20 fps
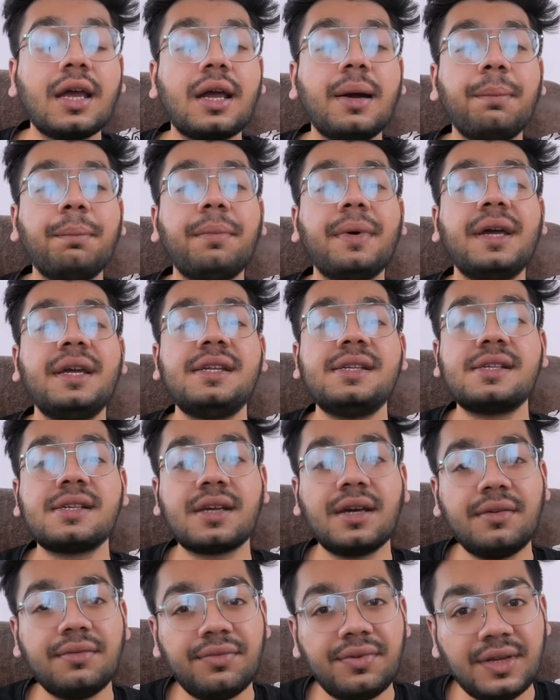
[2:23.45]
combines
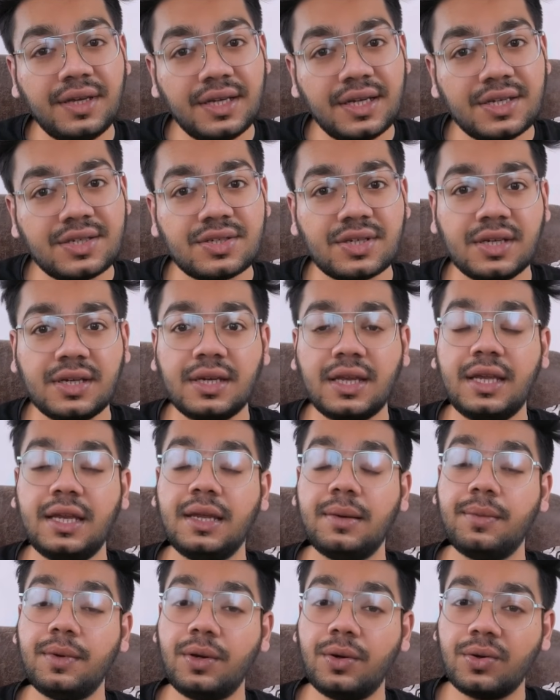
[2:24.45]
configuration
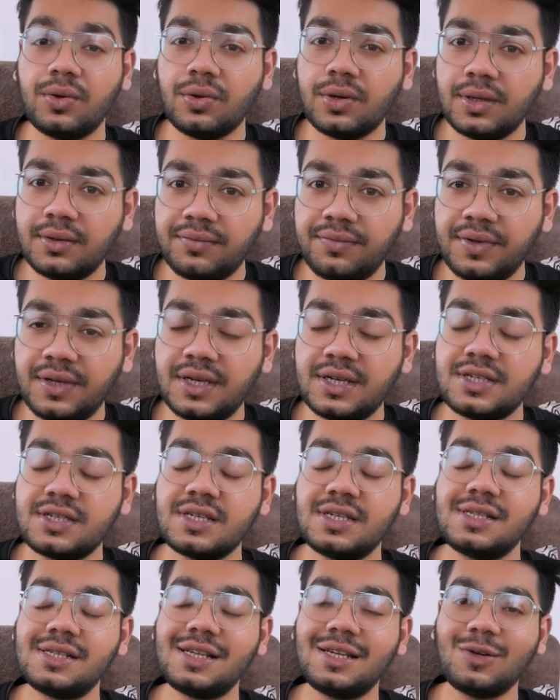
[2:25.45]
enable auto
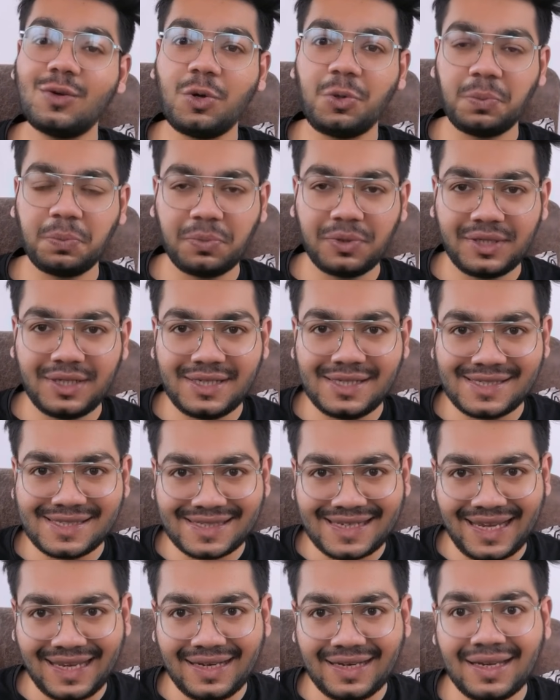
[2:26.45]
configurations and component
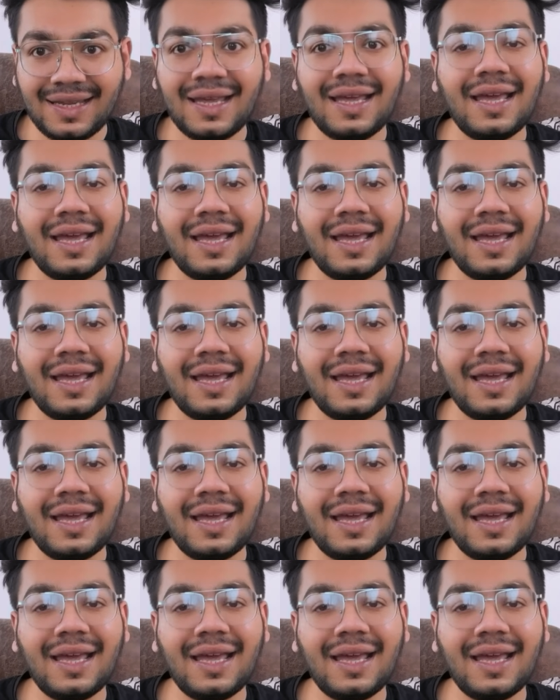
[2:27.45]
scan